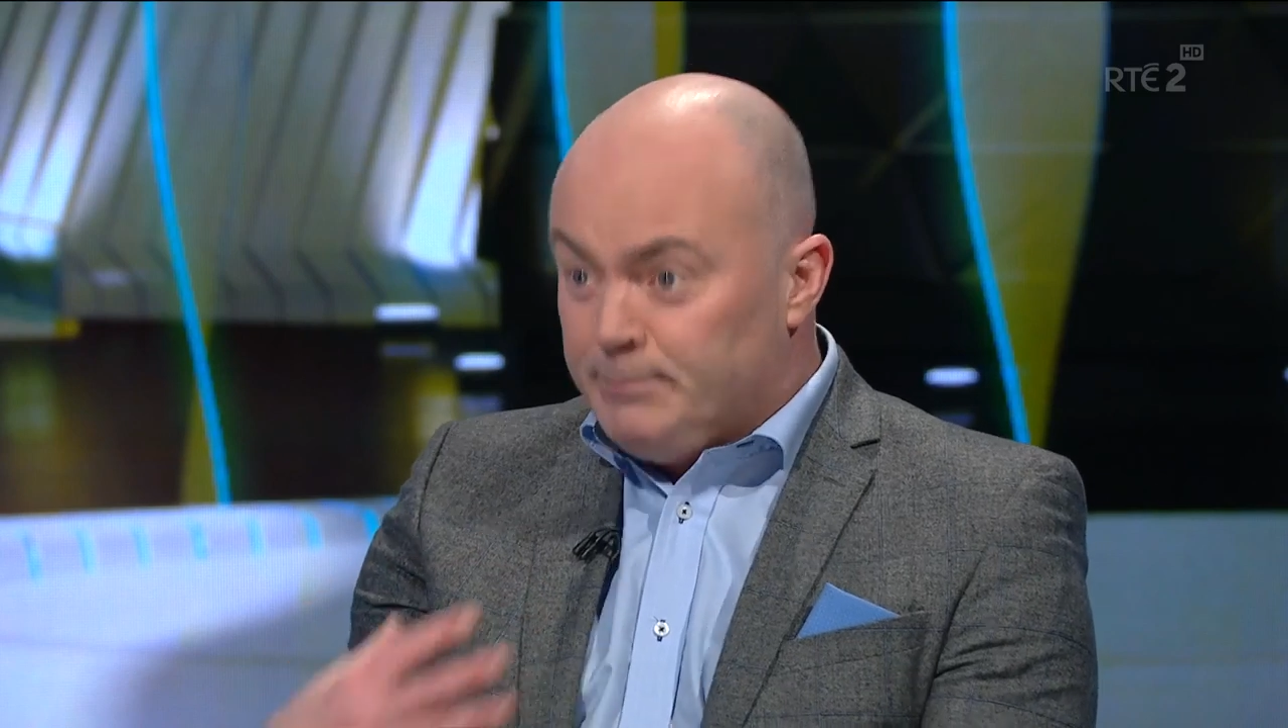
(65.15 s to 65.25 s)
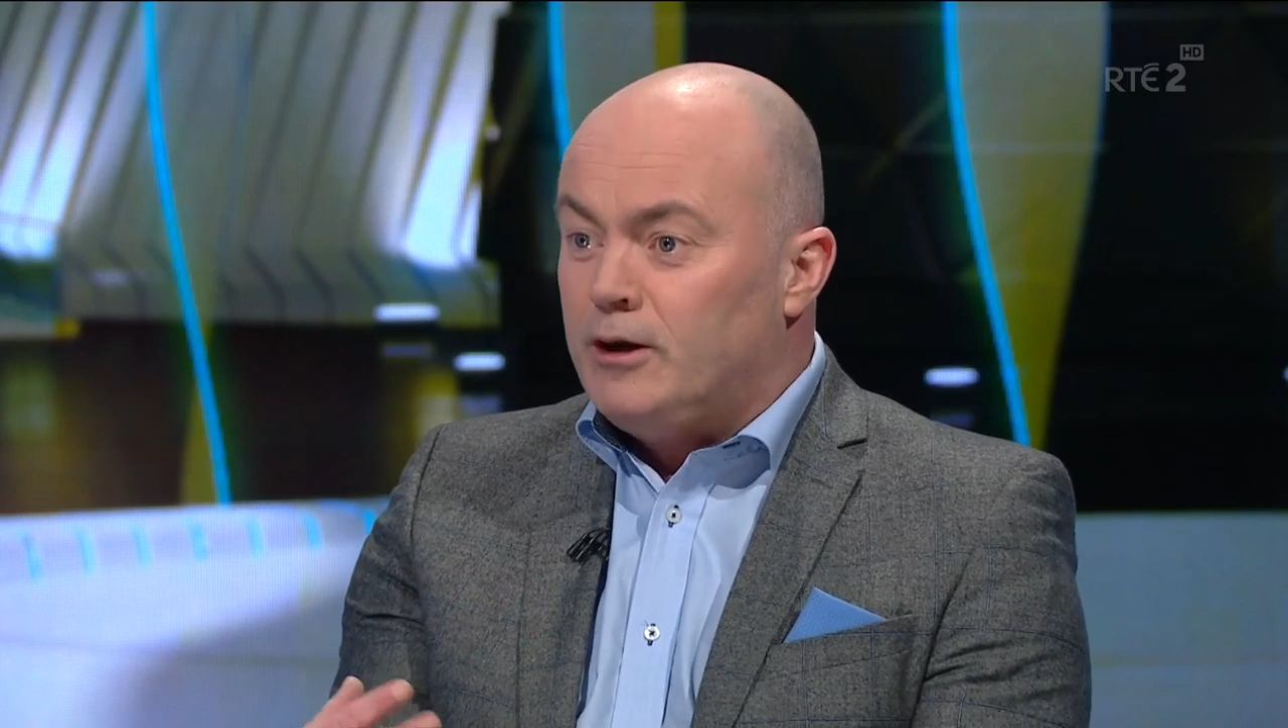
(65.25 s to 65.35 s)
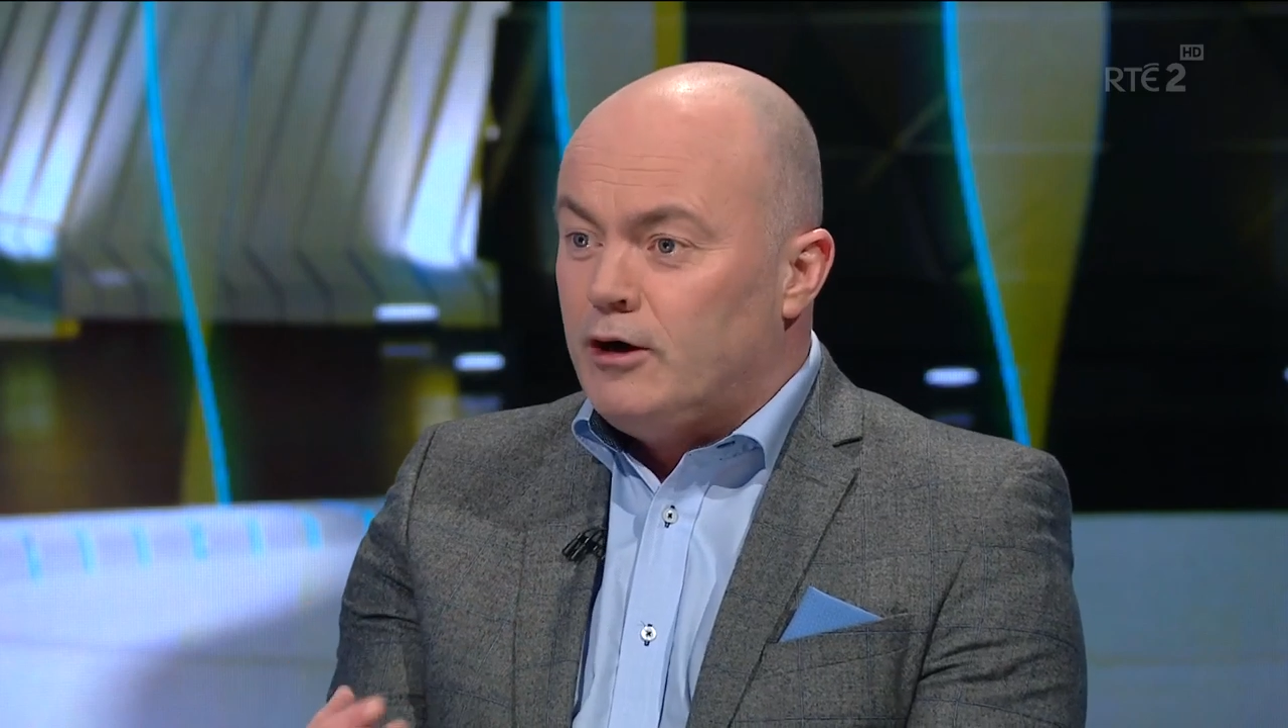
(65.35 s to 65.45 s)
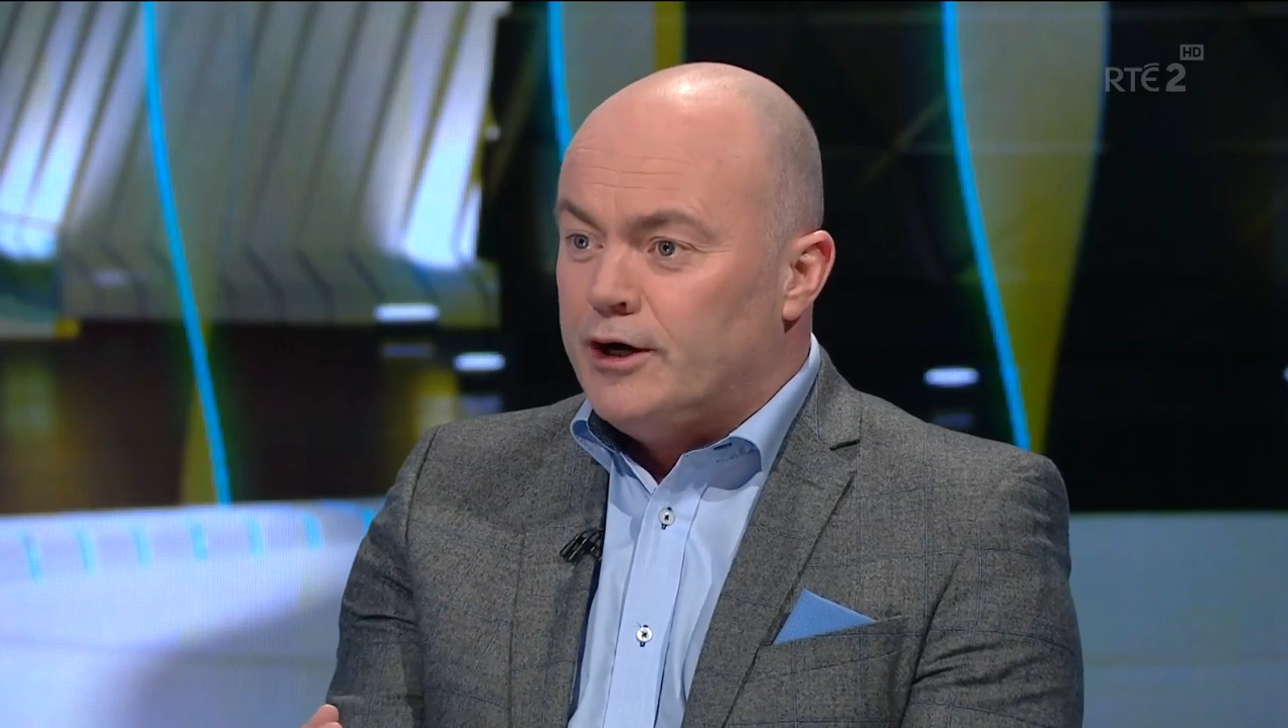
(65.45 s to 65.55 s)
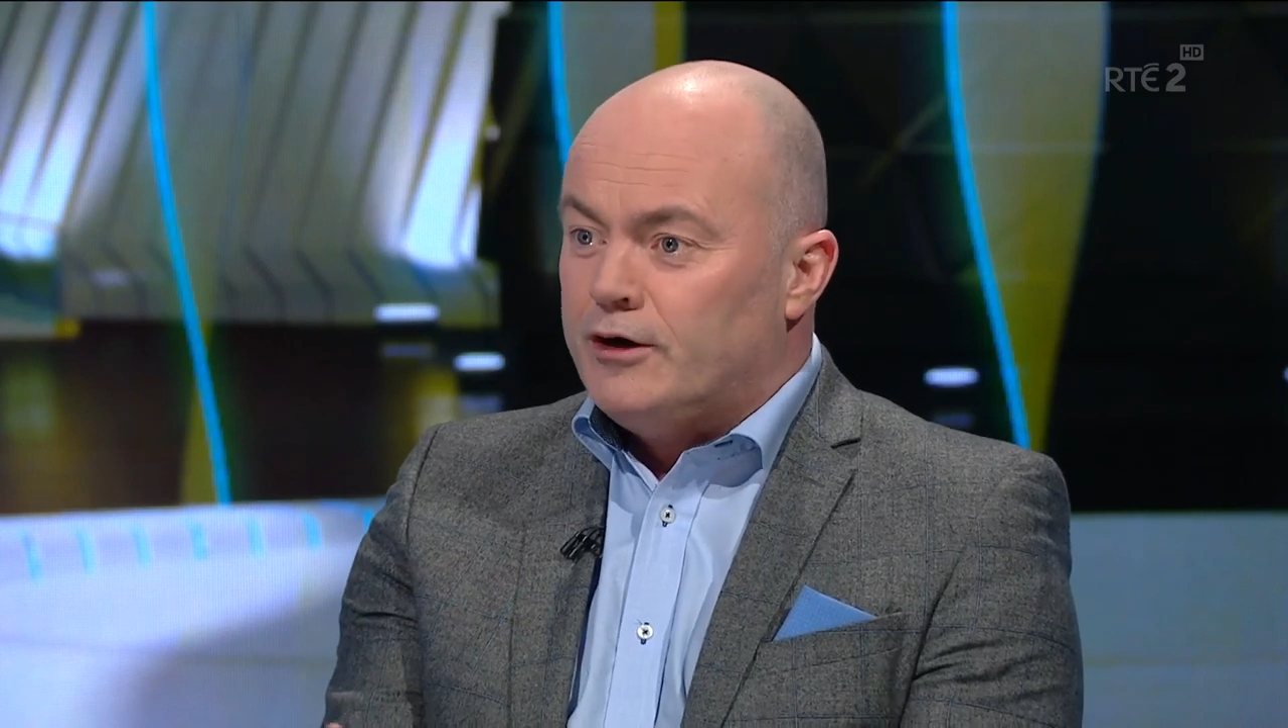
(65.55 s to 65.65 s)

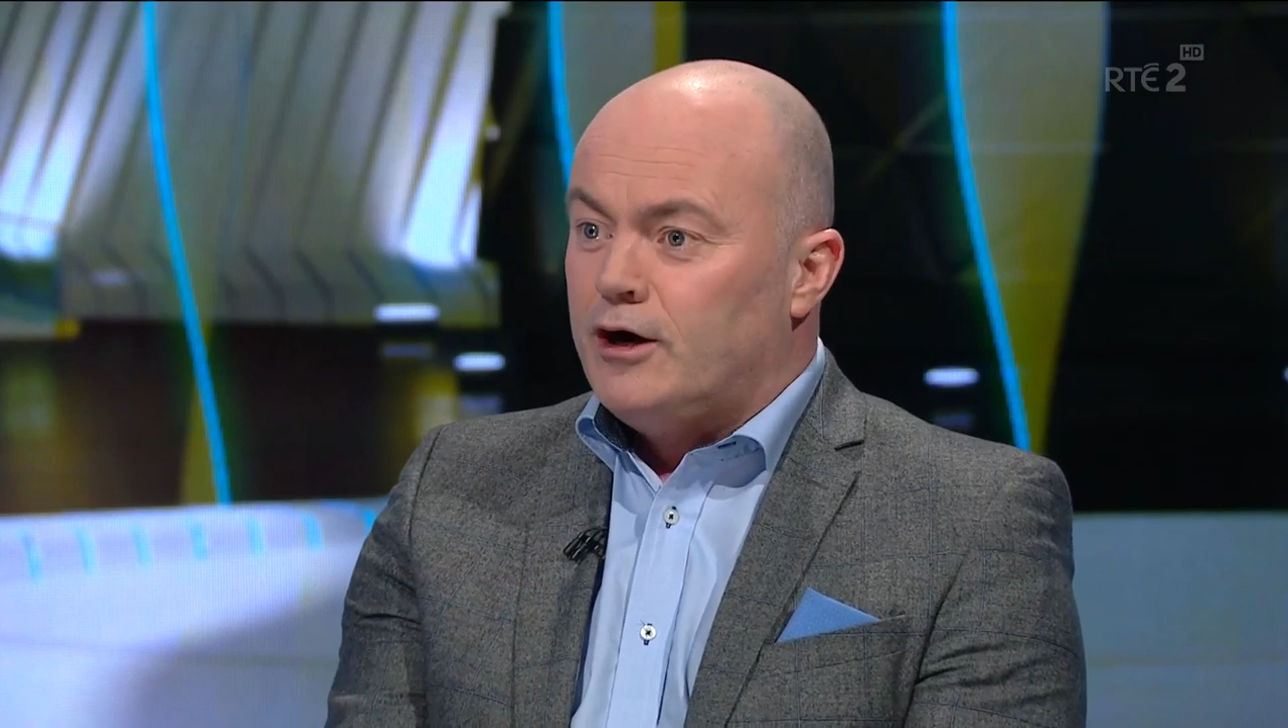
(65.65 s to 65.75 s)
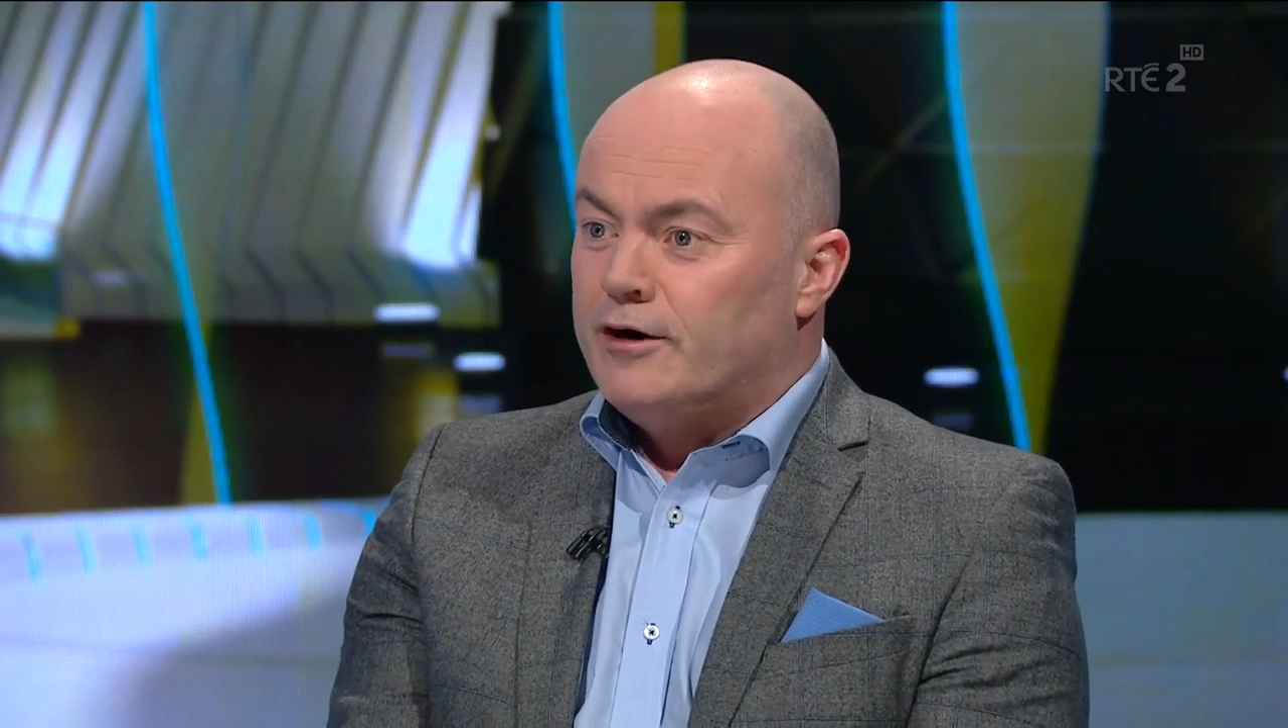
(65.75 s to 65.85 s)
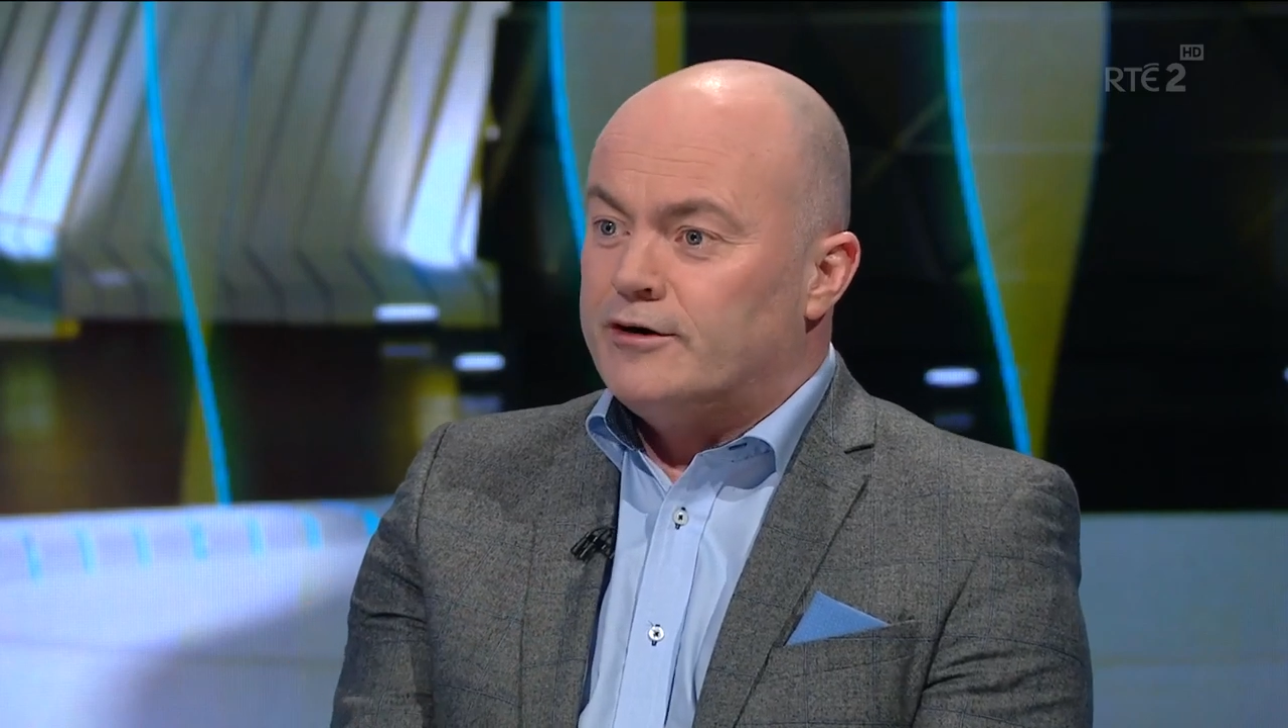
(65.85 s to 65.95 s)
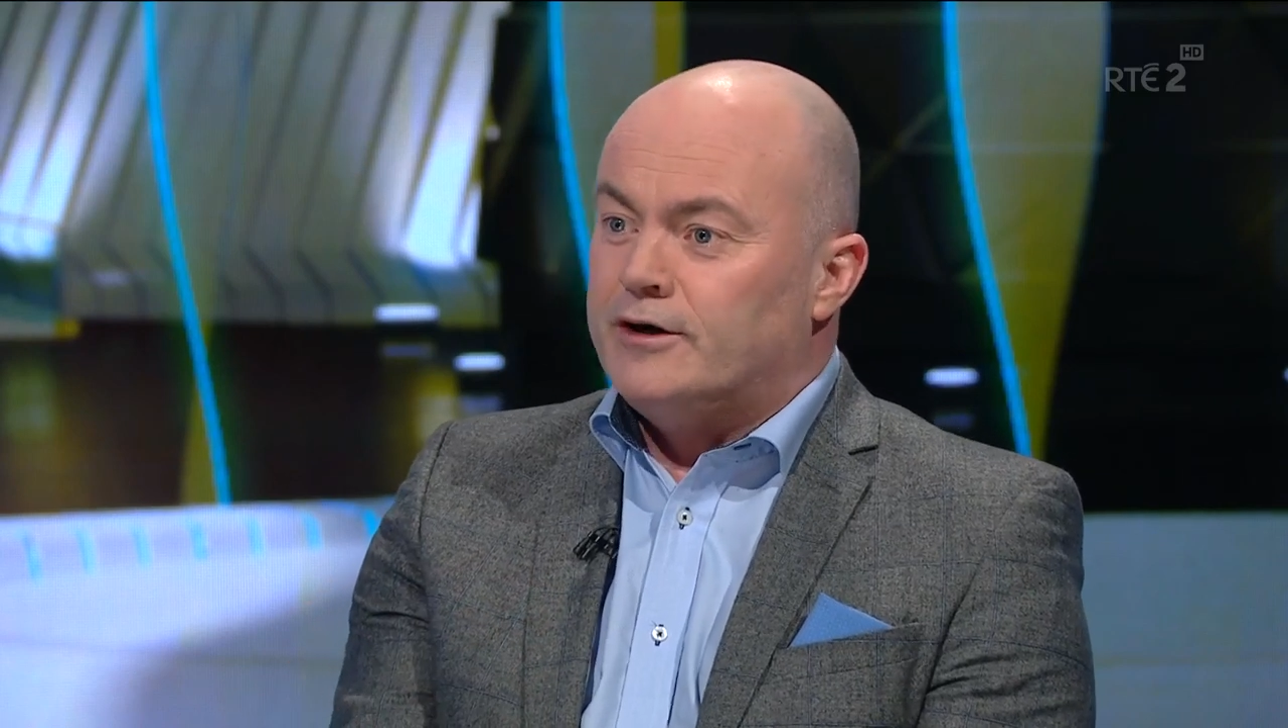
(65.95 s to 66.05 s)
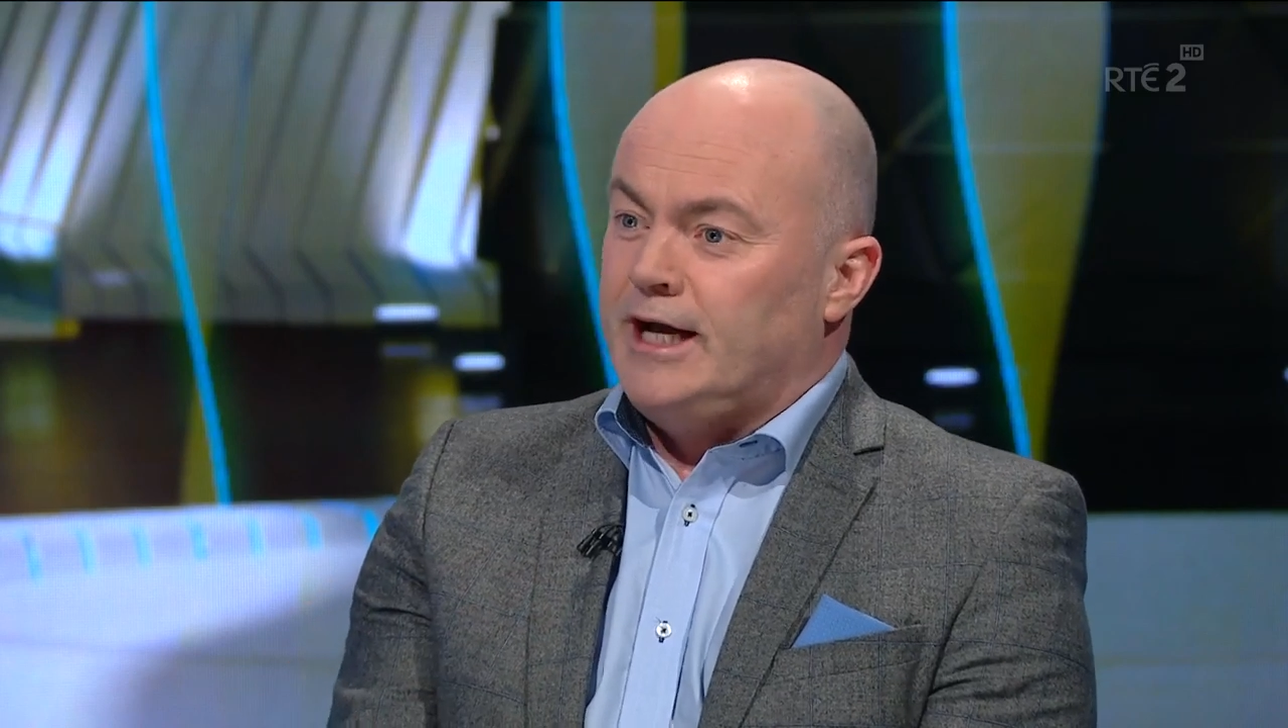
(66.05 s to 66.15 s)
law and order